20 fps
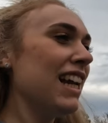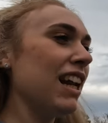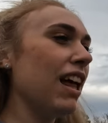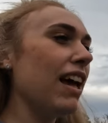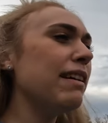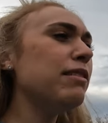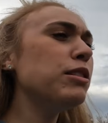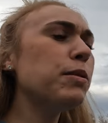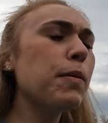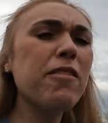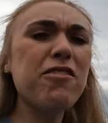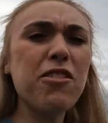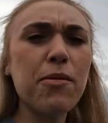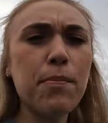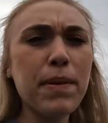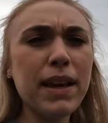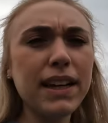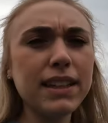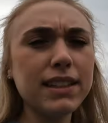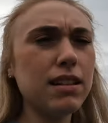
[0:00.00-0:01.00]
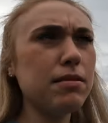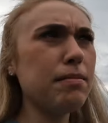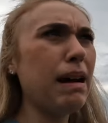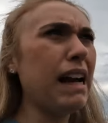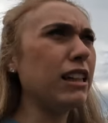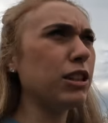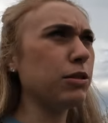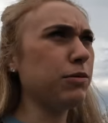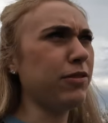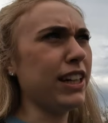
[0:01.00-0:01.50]
like, it was a bit of a mix and
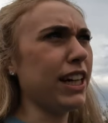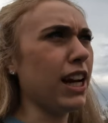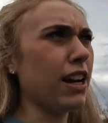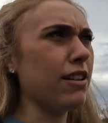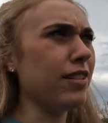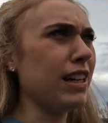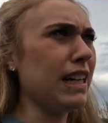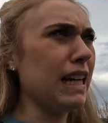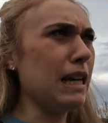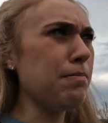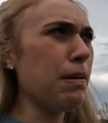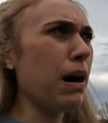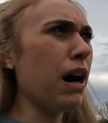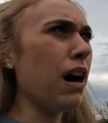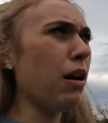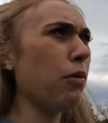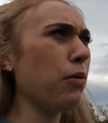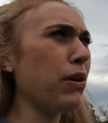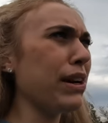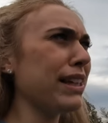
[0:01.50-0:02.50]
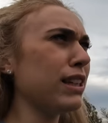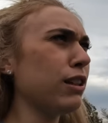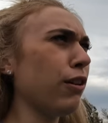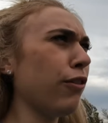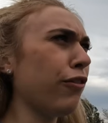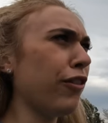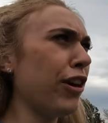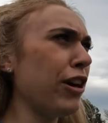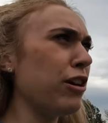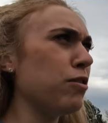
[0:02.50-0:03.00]
match video really, but I wanted to
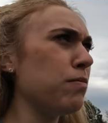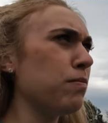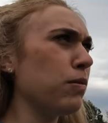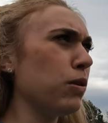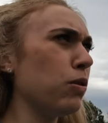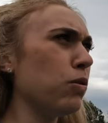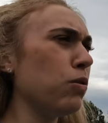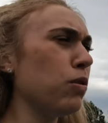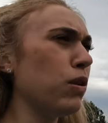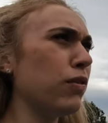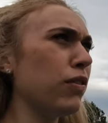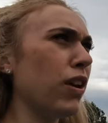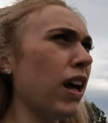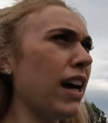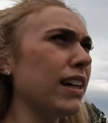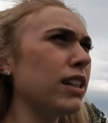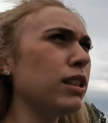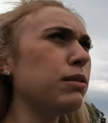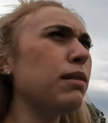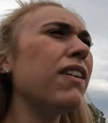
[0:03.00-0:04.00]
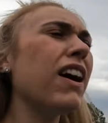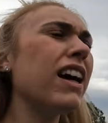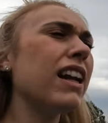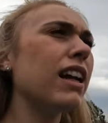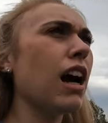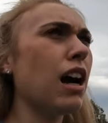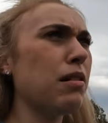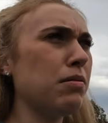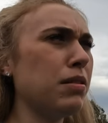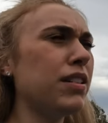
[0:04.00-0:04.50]
film all of, like, because we've had
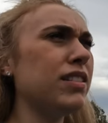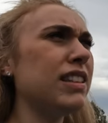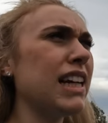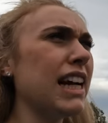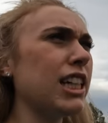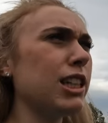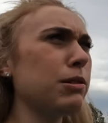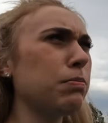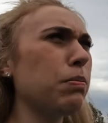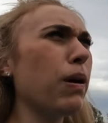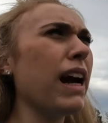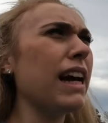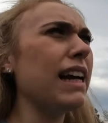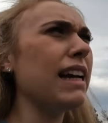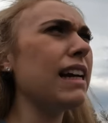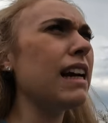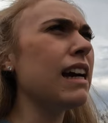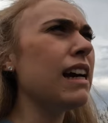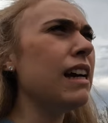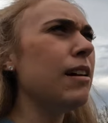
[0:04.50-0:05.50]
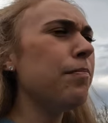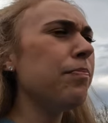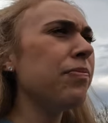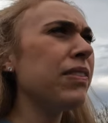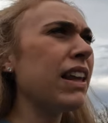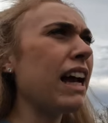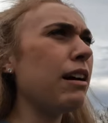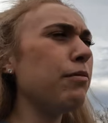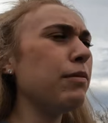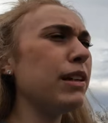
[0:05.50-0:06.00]
a couple of days break
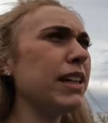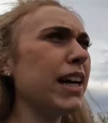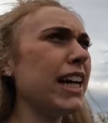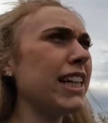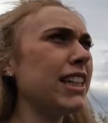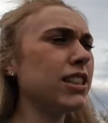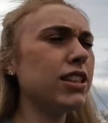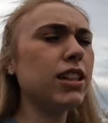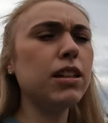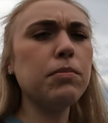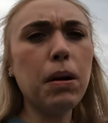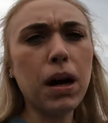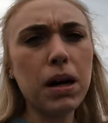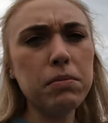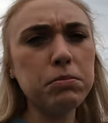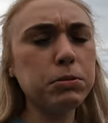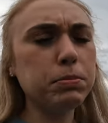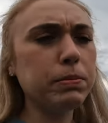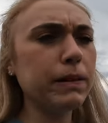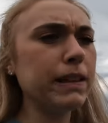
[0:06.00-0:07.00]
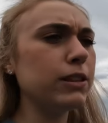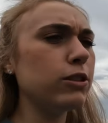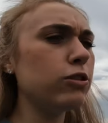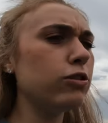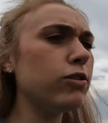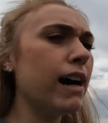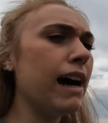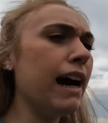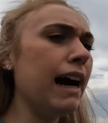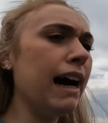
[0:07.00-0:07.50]
and we went to Palm Springs
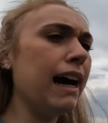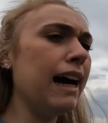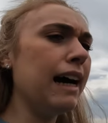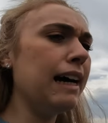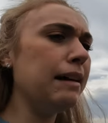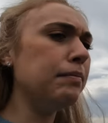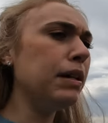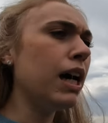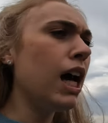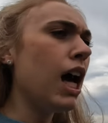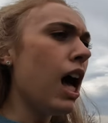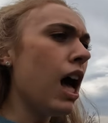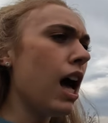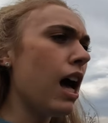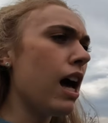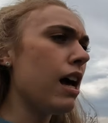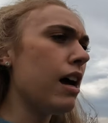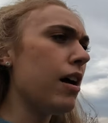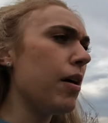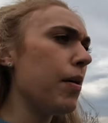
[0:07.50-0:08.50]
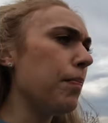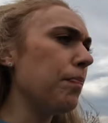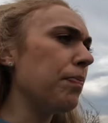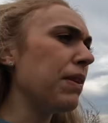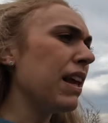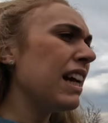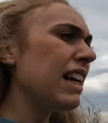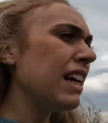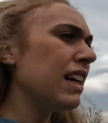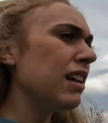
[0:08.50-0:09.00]
Tram.
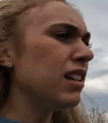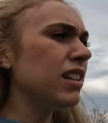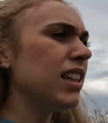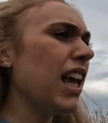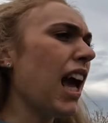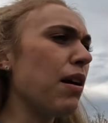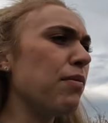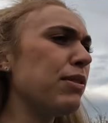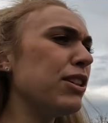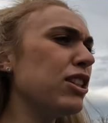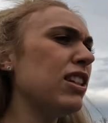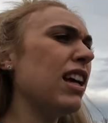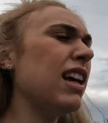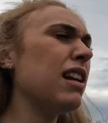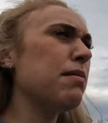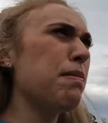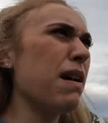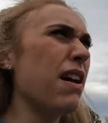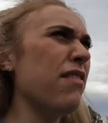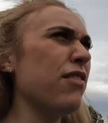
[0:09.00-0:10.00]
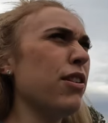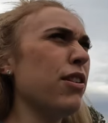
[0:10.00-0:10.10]
Yeah, we just had a bit